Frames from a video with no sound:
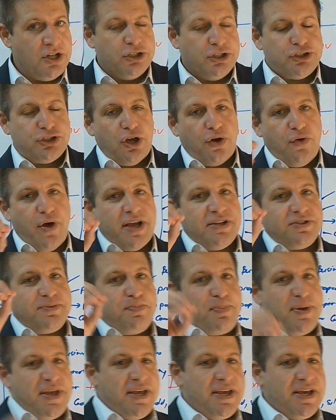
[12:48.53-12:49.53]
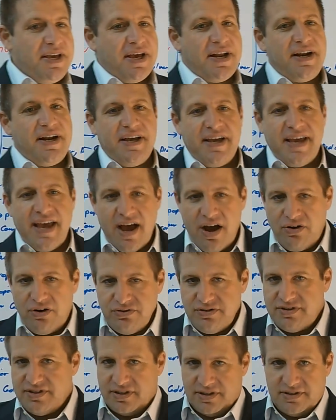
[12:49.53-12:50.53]
So as being an
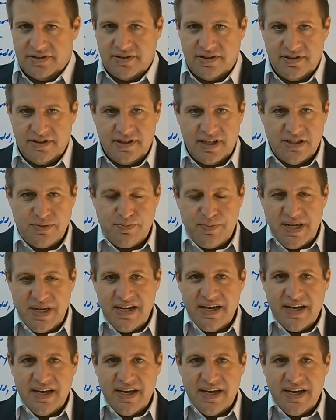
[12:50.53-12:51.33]
accountant, and